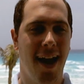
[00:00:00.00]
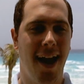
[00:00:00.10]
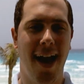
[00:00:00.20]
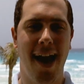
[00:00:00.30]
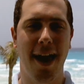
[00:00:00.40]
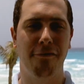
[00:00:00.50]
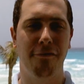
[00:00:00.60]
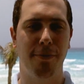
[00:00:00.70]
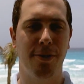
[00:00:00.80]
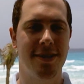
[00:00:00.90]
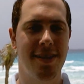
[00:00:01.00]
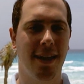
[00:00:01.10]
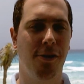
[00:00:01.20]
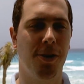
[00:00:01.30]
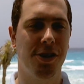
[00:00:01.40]
And Robert's
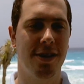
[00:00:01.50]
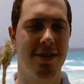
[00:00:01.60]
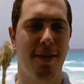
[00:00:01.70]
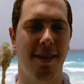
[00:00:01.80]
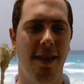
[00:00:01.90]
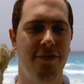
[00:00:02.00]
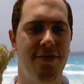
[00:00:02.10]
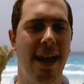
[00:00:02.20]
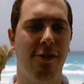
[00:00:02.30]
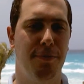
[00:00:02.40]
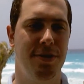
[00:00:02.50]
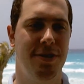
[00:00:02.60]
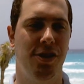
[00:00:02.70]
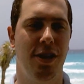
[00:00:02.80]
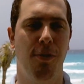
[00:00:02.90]
second question is about the left tackle position.